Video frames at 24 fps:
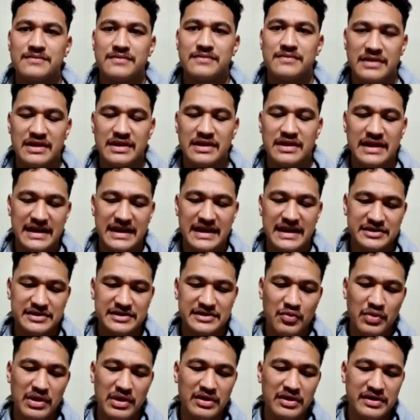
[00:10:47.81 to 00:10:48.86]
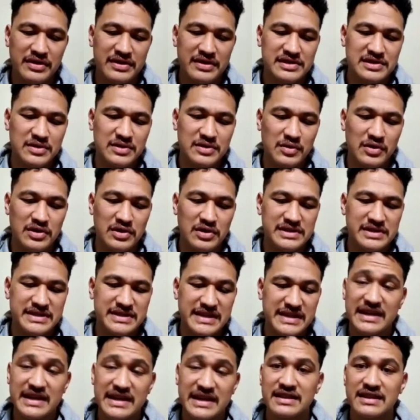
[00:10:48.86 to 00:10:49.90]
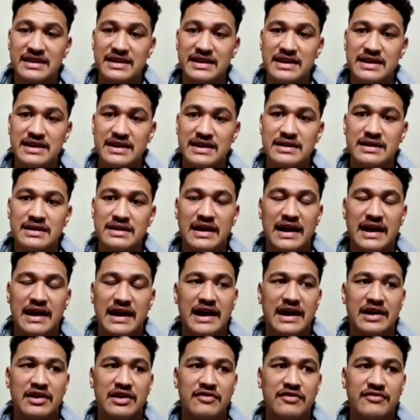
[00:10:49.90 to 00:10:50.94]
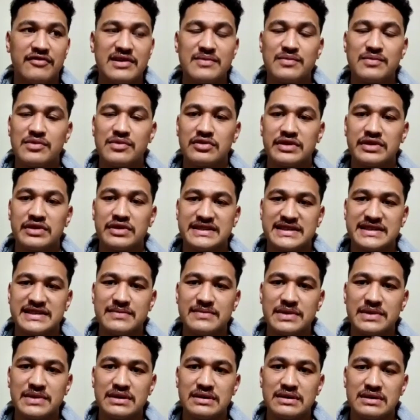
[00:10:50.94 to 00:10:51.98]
Yeah, so we're looking towards the end of the year, November or December.